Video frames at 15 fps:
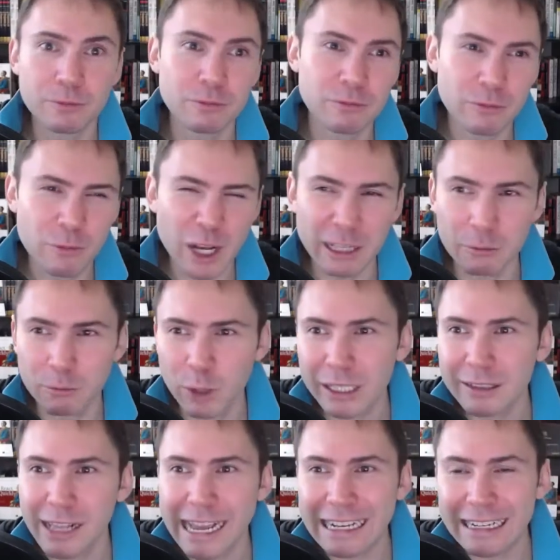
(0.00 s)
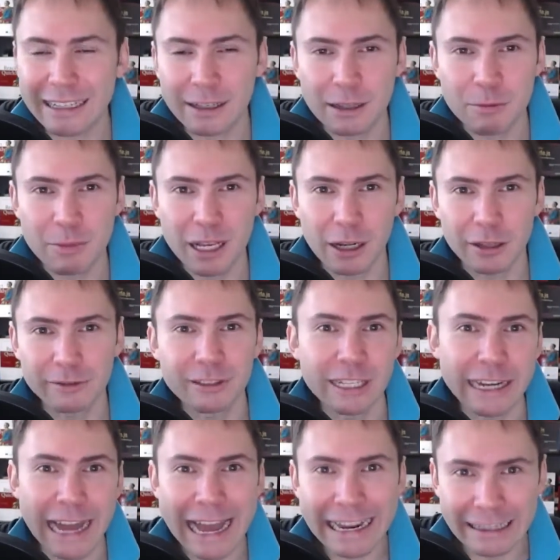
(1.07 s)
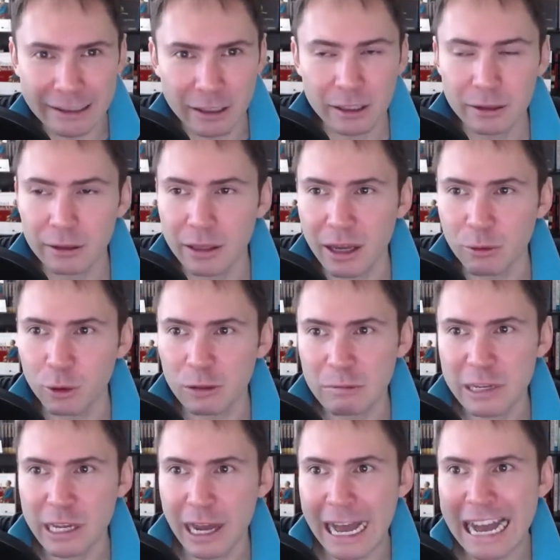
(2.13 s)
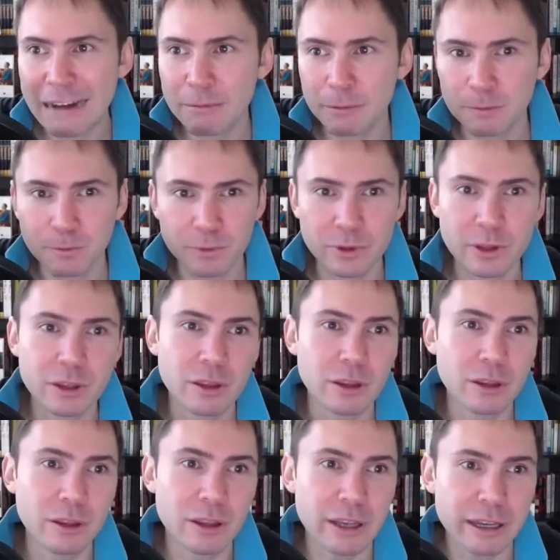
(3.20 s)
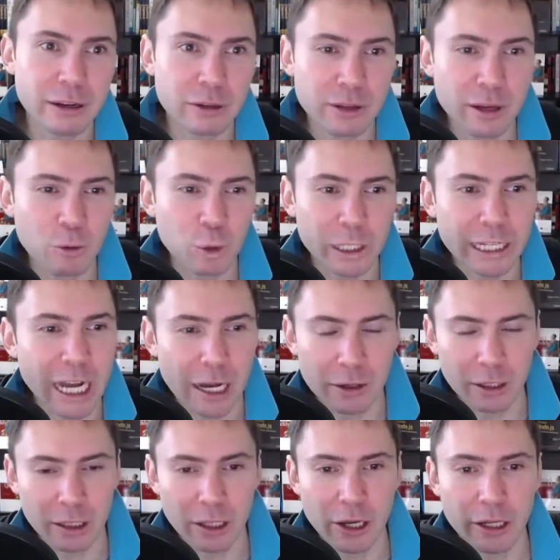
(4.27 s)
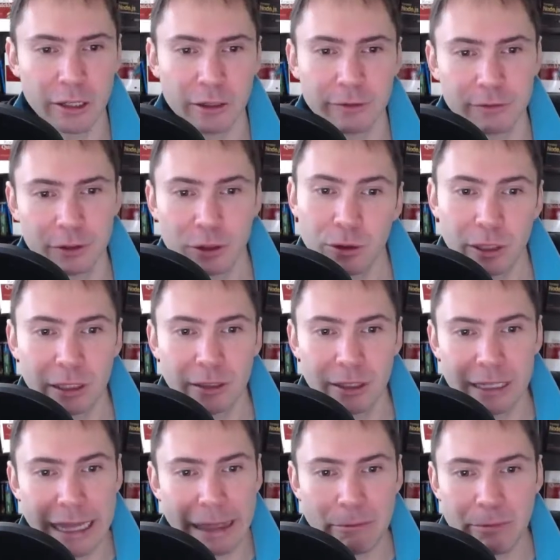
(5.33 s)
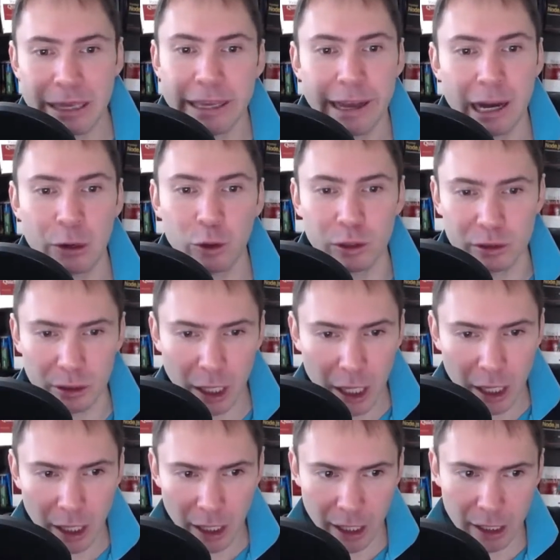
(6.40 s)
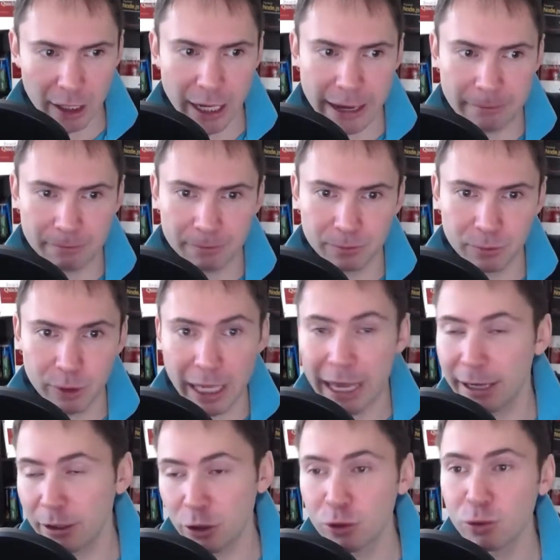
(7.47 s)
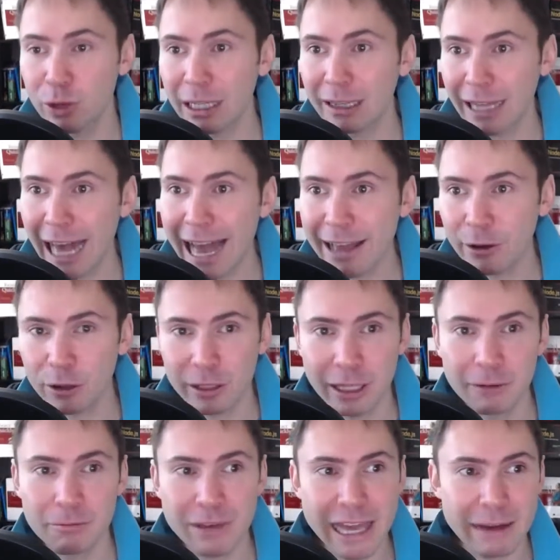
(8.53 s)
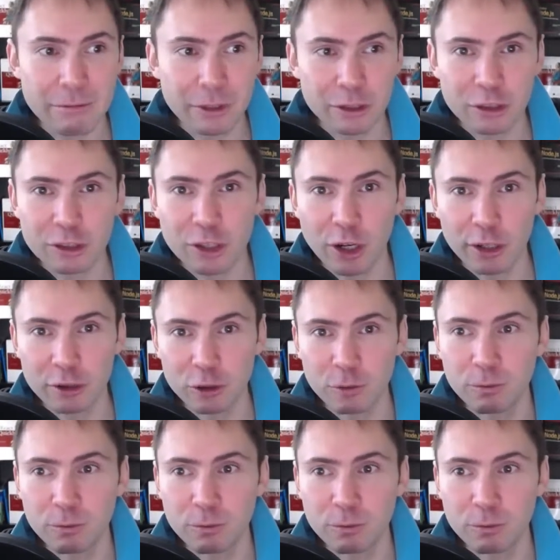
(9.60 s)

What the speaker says: most likely in the middle of the night they would be up. They were down a lot of during the day peak hours, and you rely on npm install to